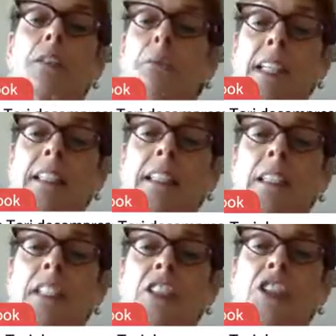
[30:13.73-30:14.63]
So
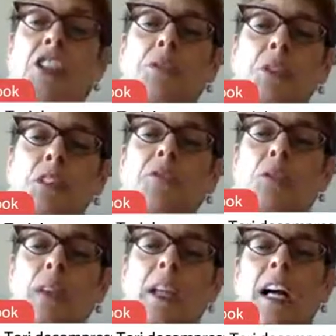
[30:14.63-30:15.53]
basically, she works for
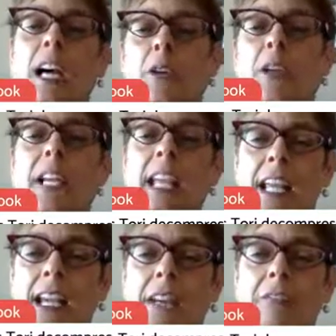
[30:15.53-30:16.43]
about an hour and
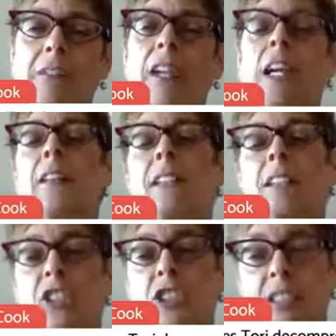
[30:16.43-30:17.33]
a half and
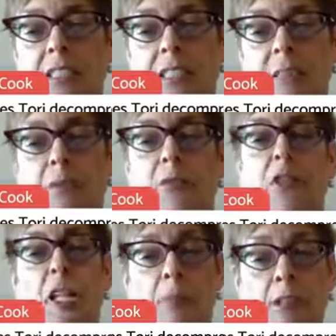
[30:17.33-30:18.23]
then she sleeps for
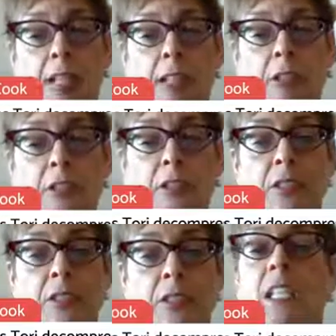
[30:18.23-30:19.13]
a couple of hours.
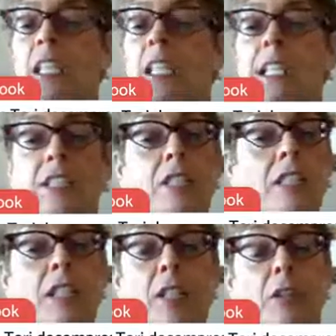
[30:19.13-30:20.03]
And,
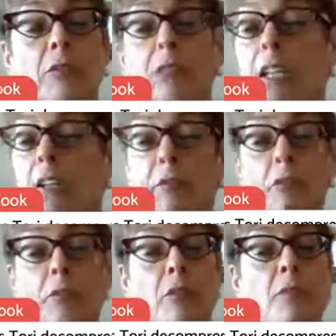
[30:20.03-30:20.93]
you know, and I
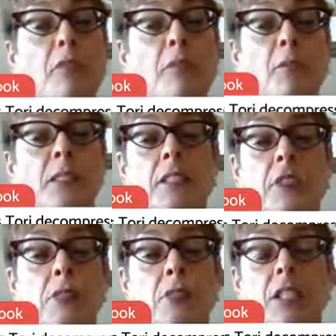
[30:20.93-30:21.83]
remove her from the
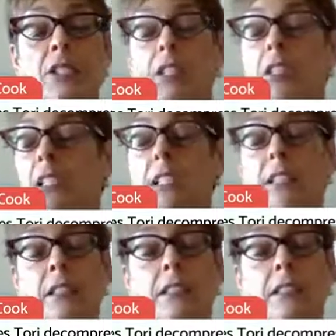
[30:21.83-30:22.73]
situation
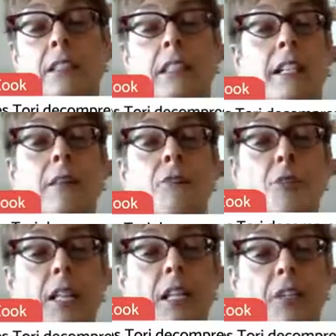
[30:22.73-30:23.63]
and then I'm
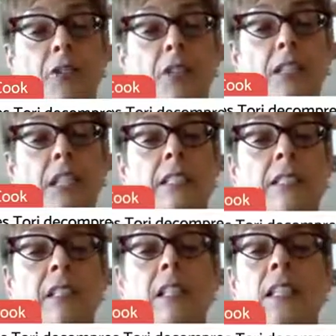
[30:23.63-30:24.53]
doing other
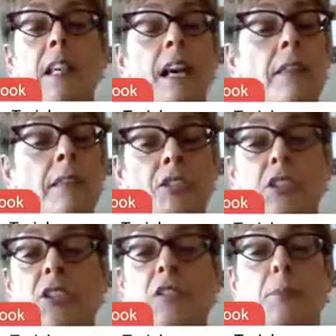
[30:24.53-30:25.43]
things. And then
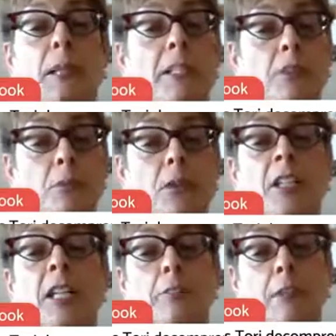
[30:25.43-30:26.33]
she goes back to
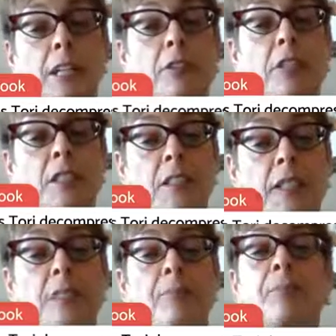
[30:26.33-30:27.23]
work a couple hours
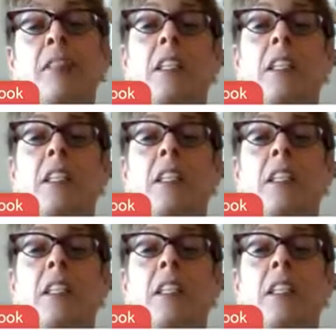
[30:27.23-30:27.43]
later.